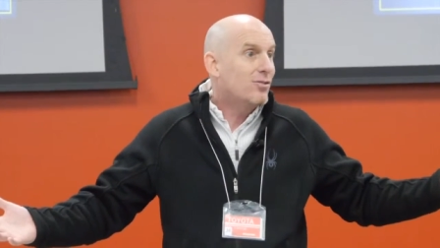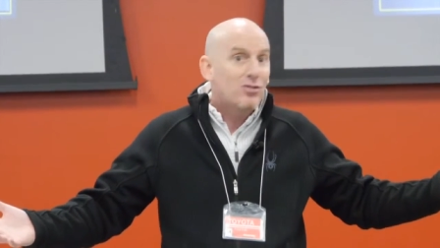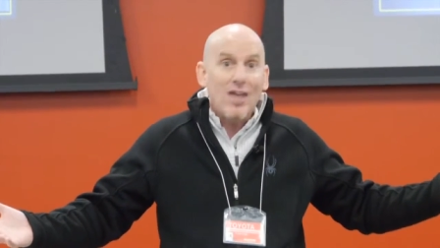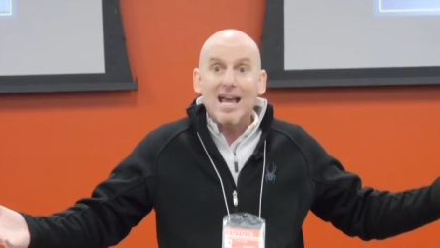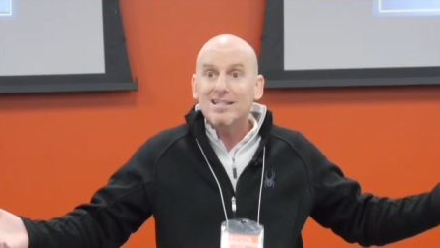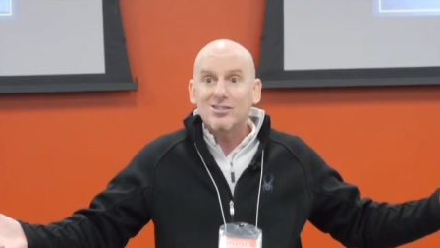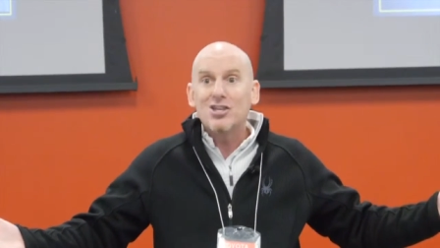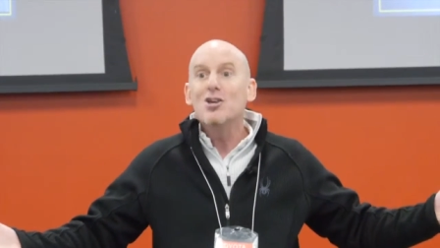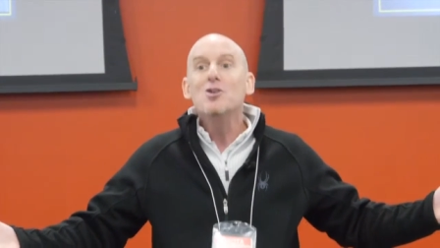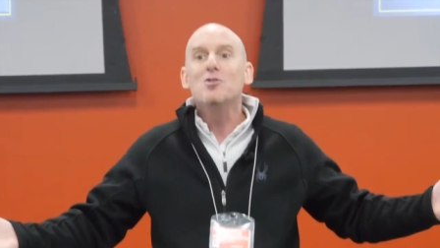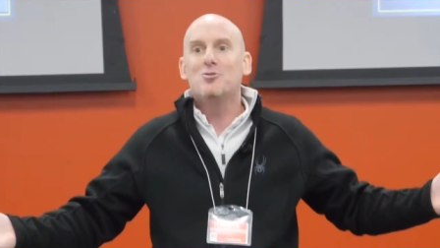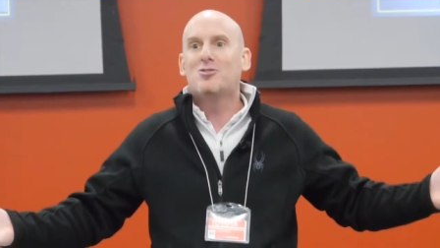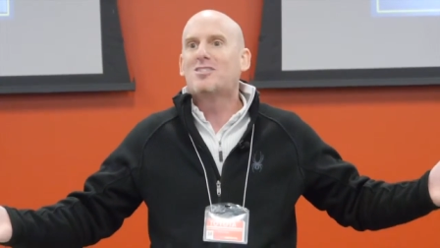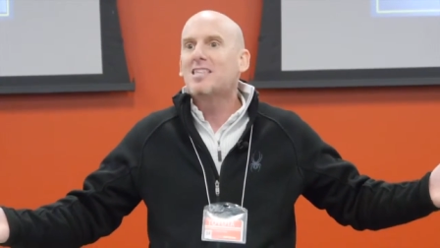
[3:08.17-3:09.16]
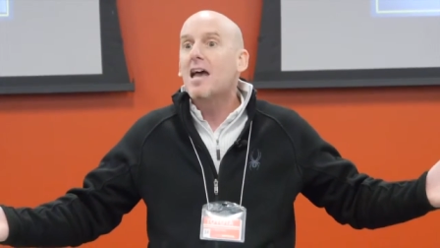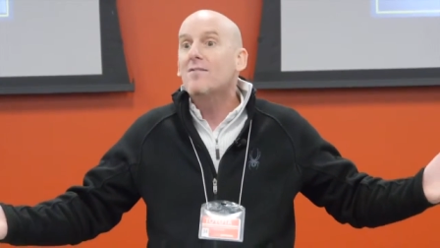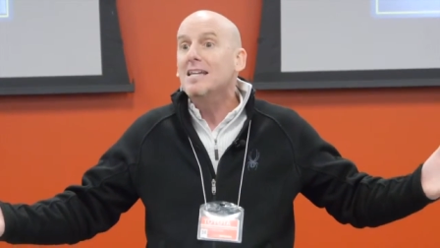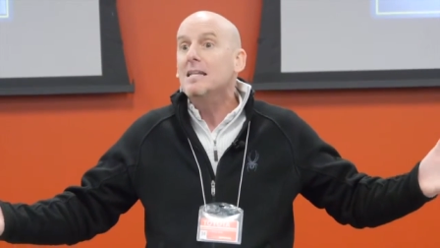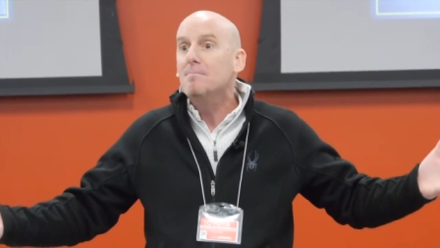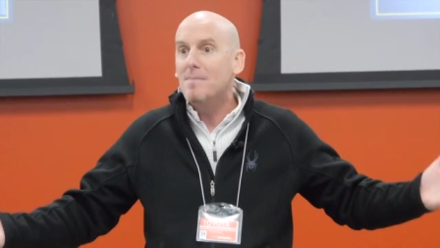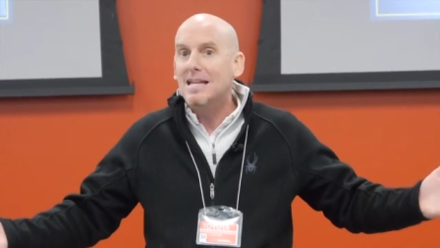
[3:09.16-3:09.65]
That's huge.
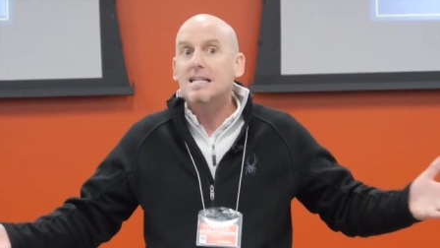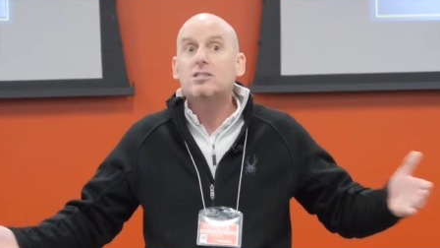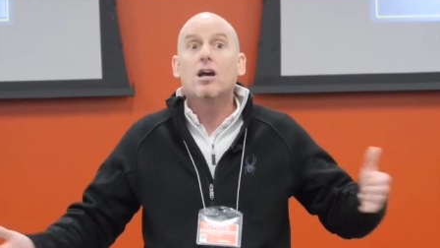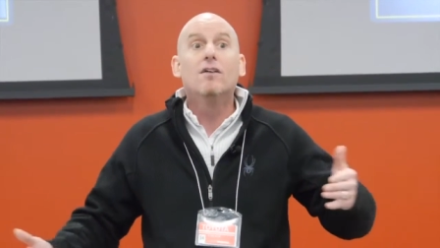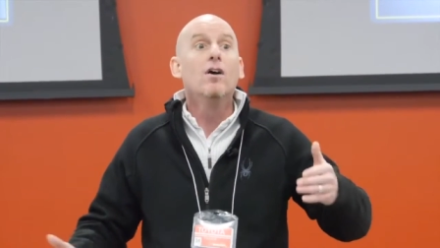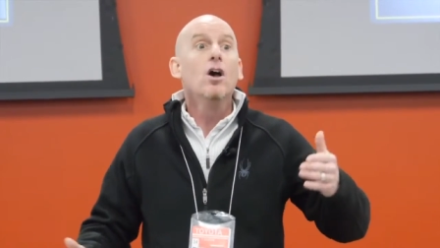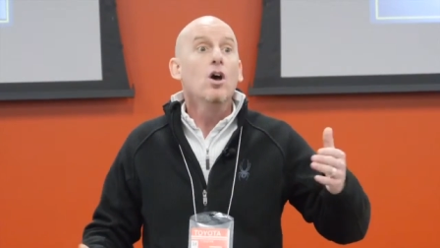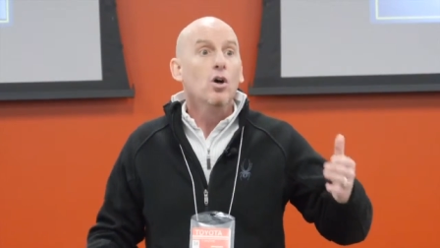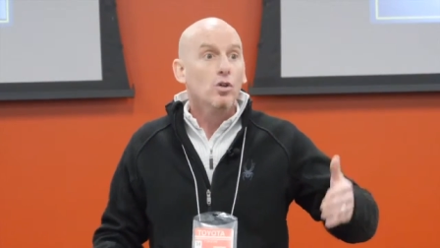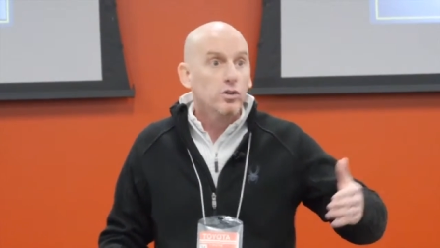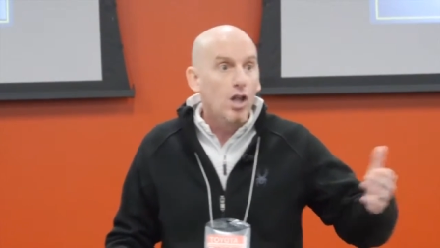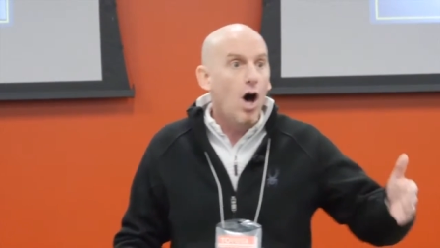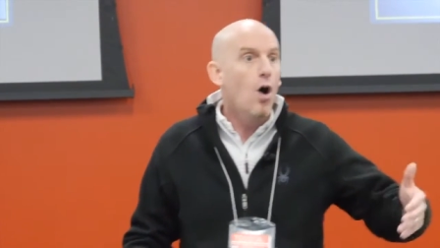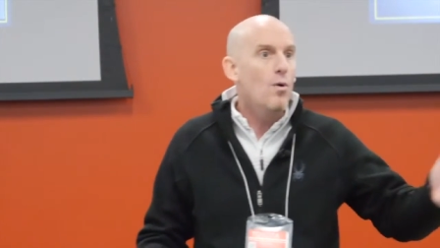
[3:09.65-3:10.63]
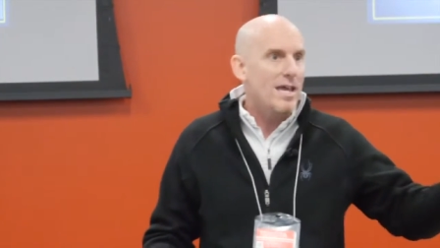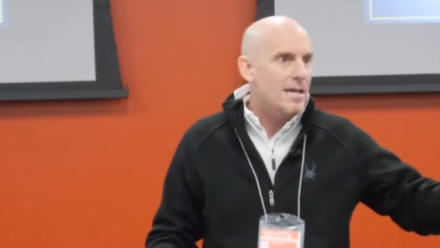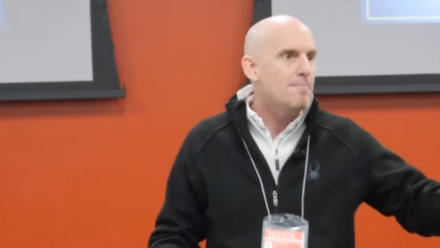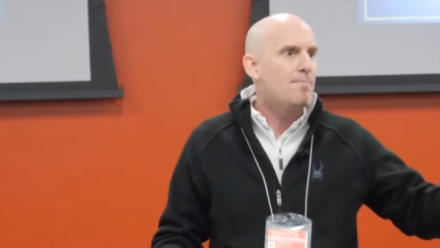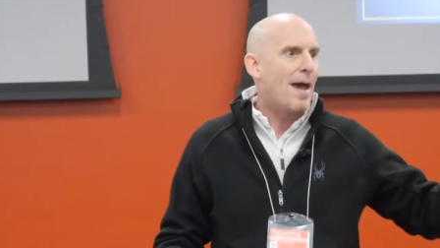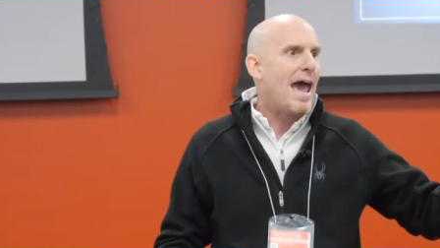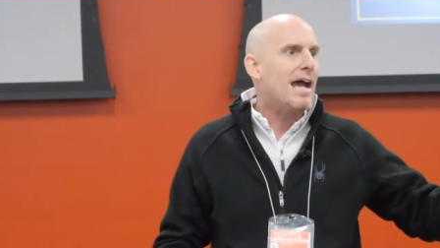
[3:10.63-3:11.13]
Seven minutes of low
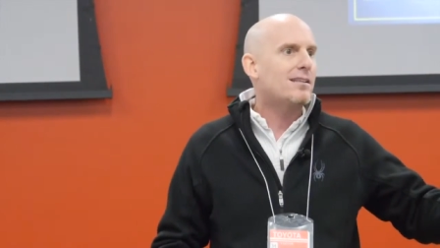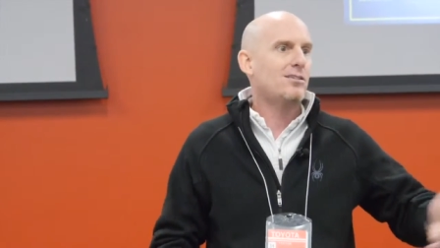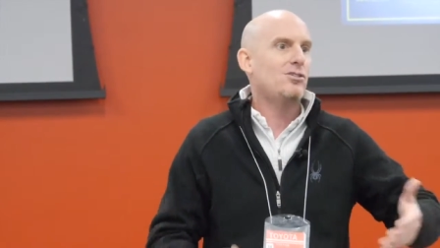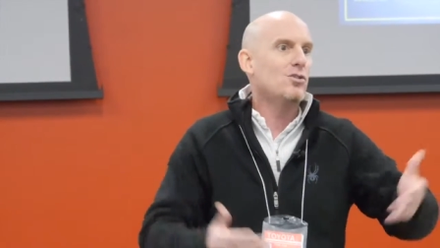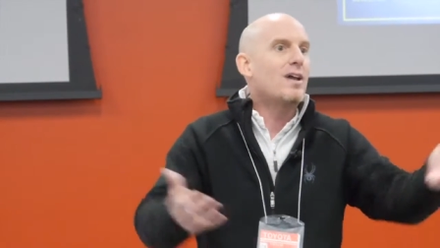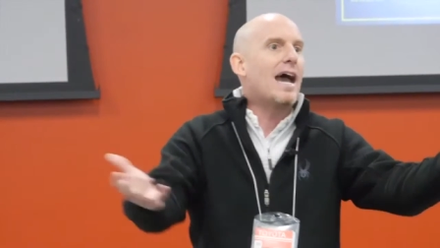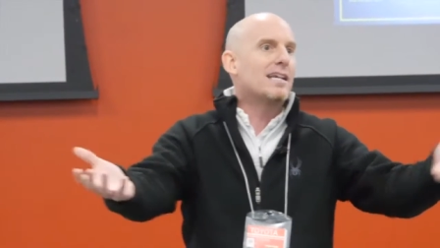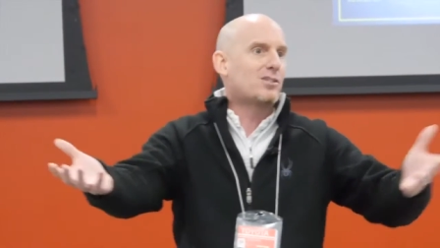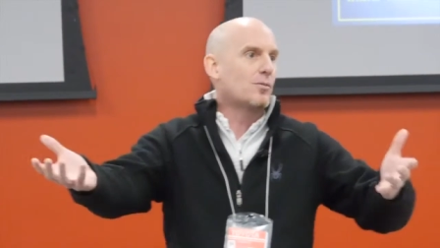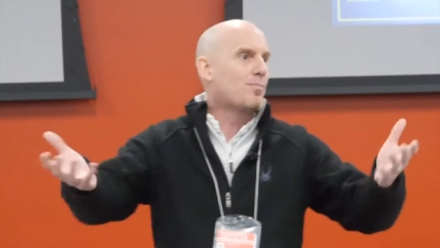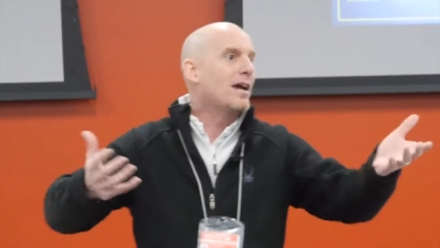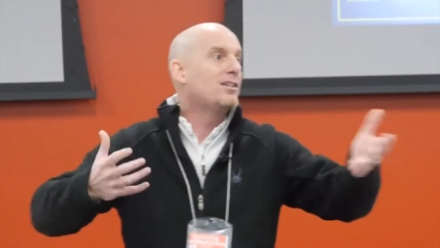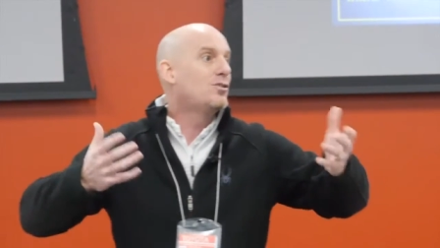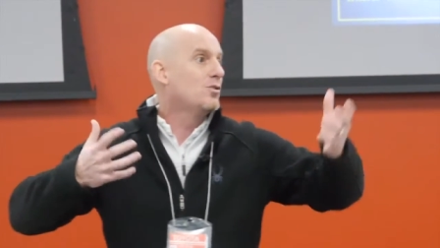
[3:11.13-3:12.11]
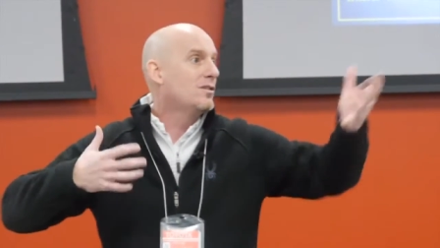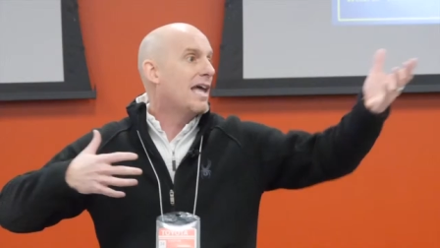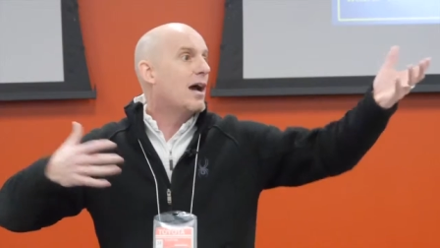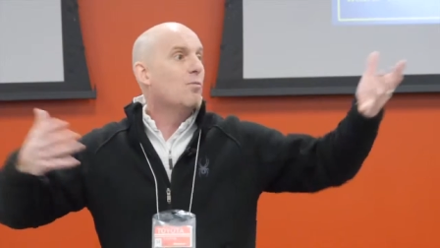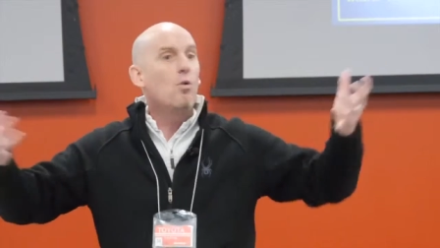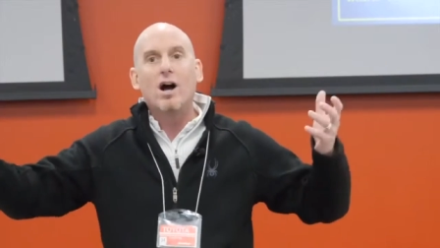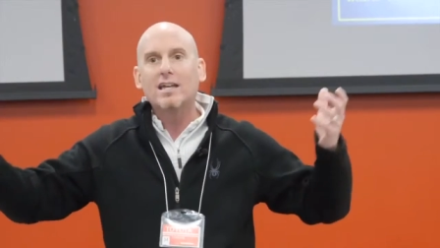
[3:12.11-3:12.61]
impact. You guys are probably doing
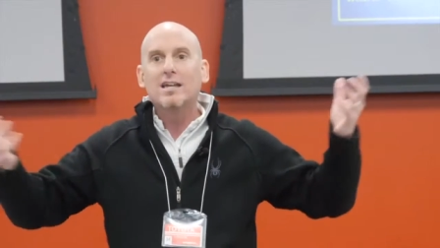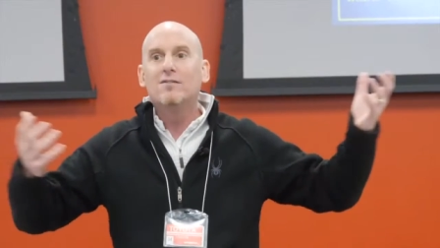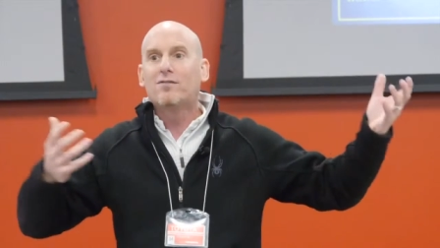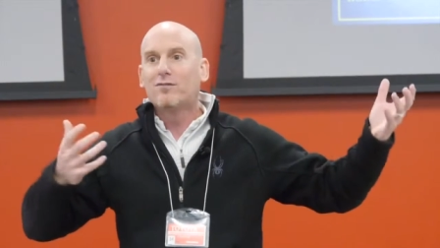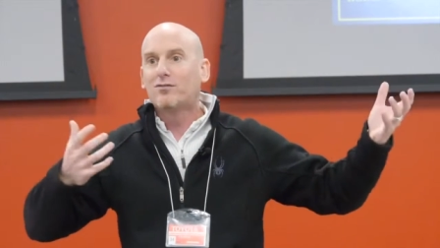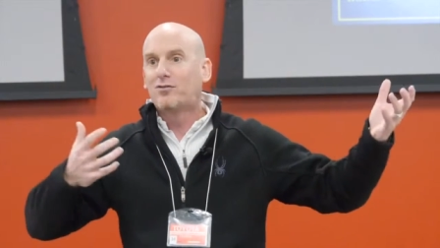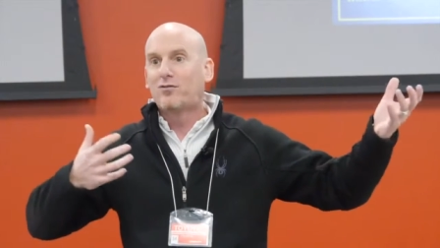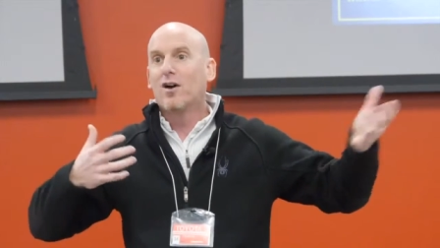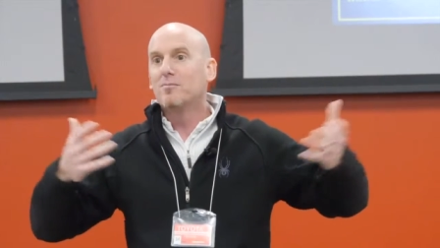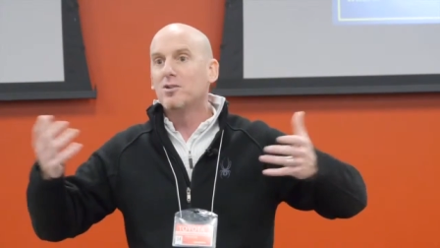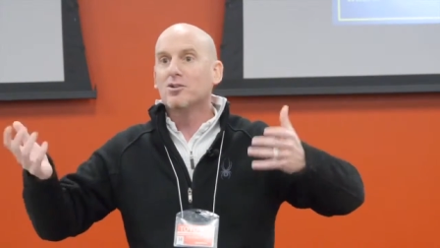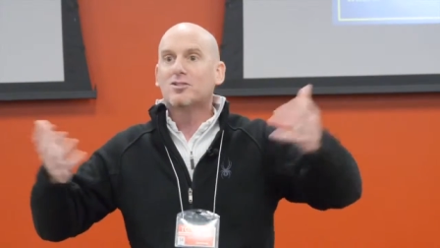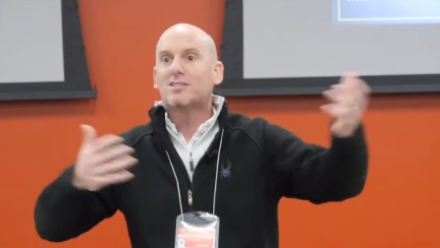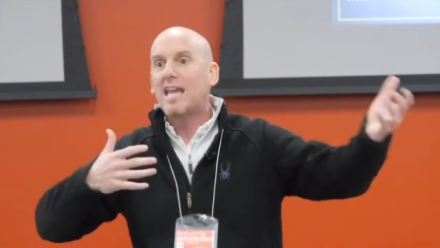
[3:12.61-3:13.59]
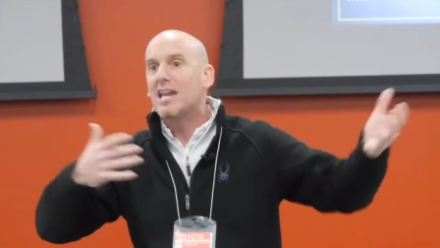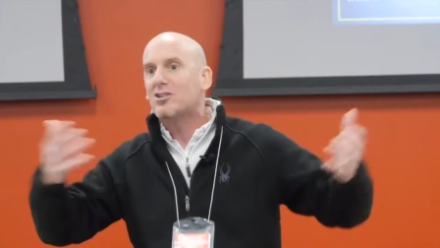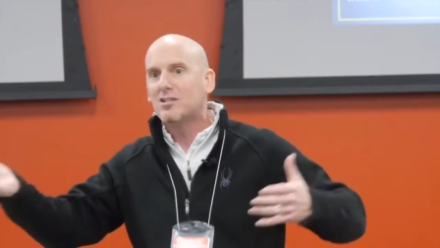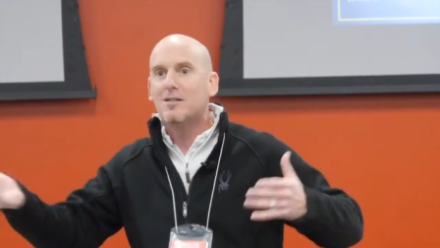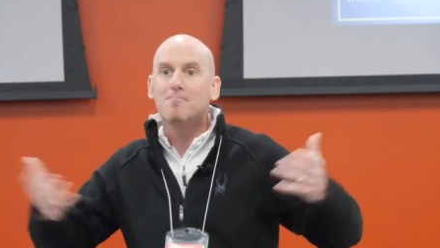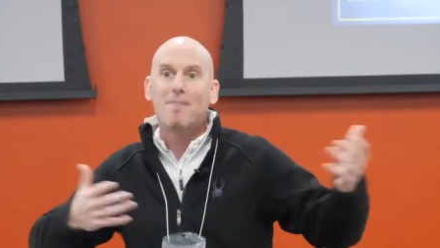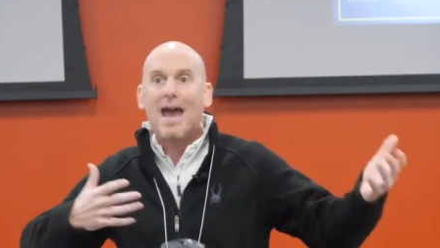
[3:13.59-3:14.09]
that walking from your
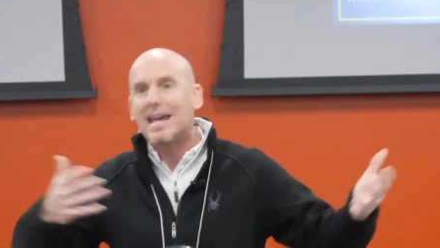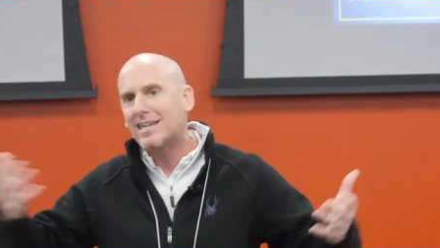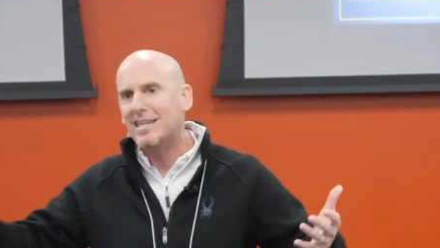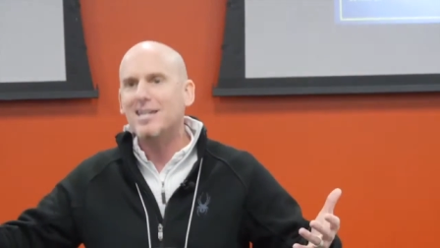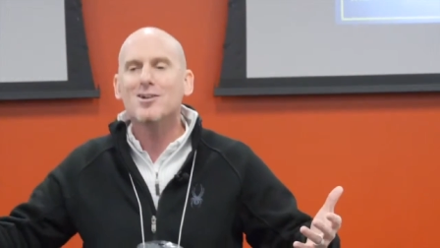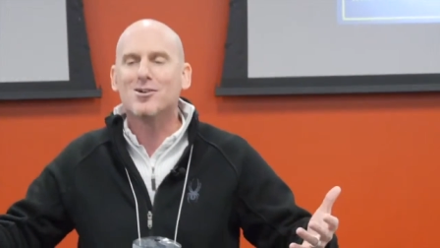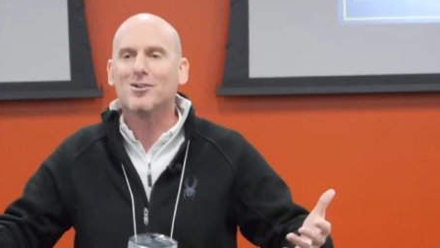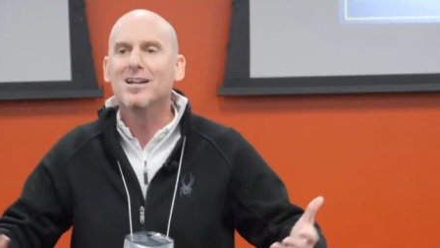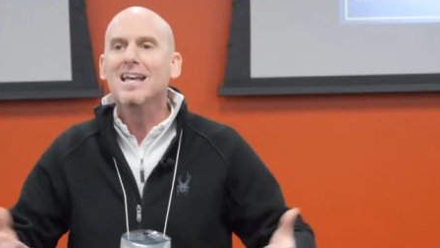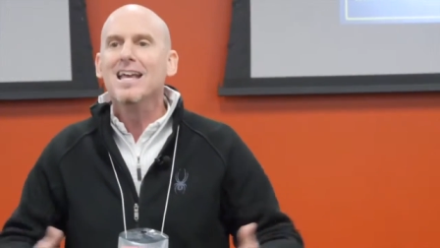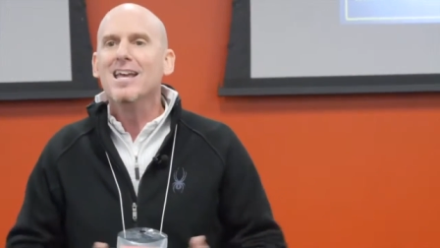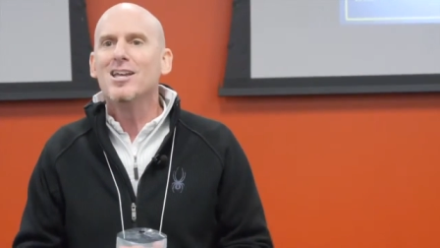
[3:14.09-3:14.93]
station and back here.